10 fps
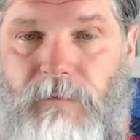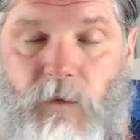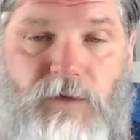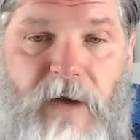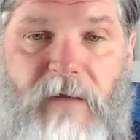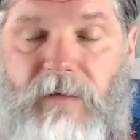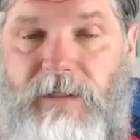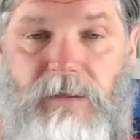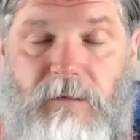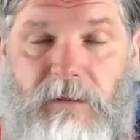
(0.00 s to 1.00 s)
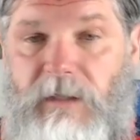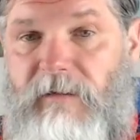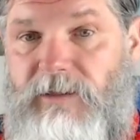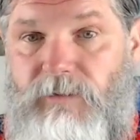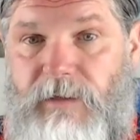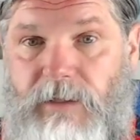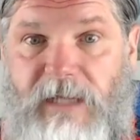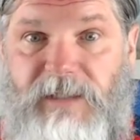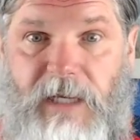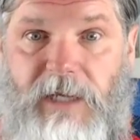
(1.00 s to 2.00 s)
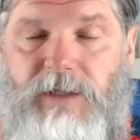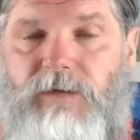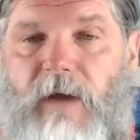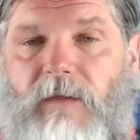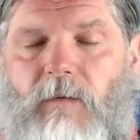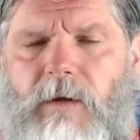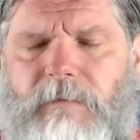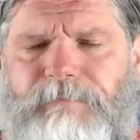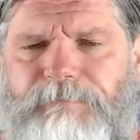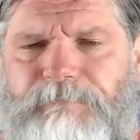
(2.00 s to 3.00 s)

or traveling to luxury destinations around the world